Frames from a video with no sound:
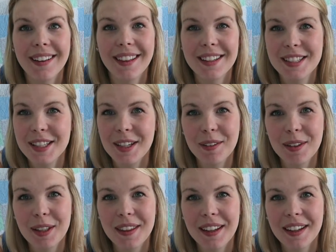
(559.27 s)
That's the
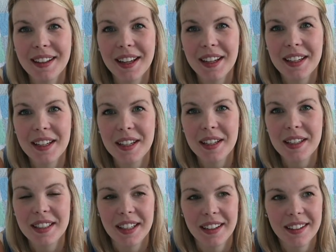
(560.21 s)
only thing that he
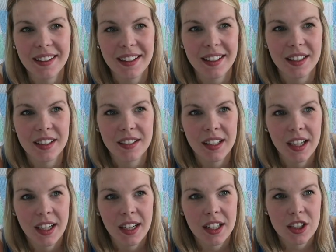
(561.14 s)
did. He
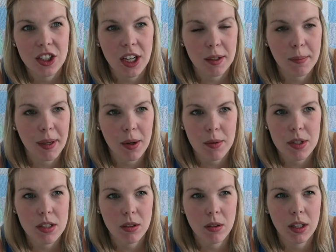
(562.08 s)
checked me. I was
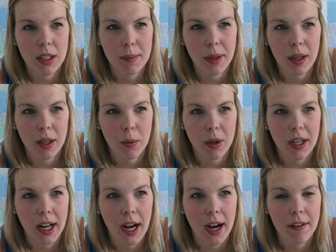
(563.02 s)
still only about like
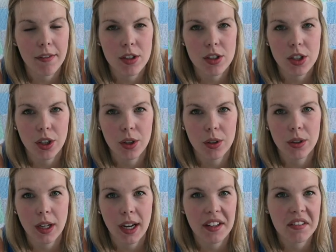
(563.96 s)
1.5 or so.
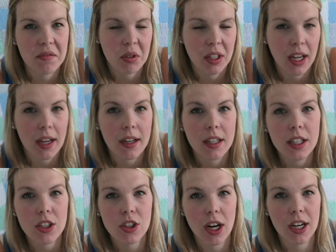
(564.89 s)
I hadn't really had any
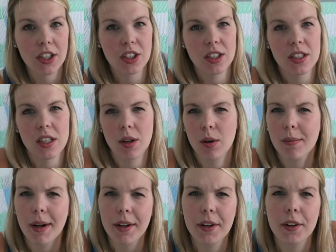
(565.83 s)
contractions. They were
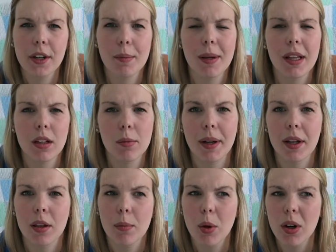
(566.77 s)
monitoring me a little bit
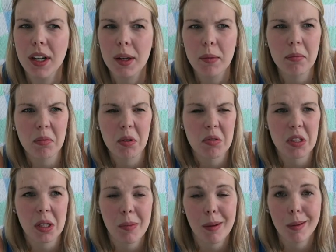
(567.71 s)
in the morning. There was
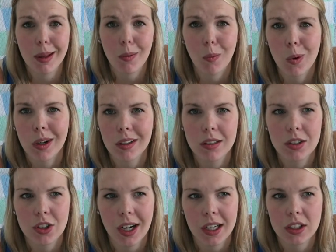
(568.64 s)
like maybe like 1
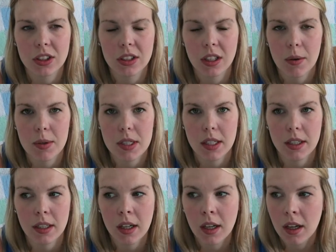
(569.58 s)
contraction, that was
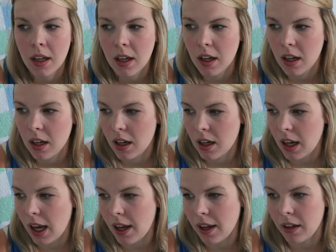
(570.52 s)
it.
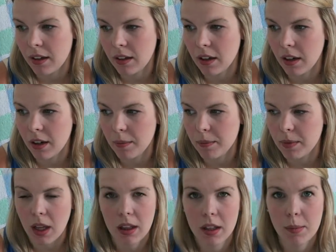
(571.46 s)
And
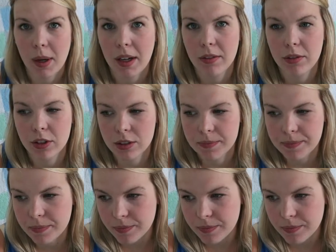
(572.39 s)
nothing painful.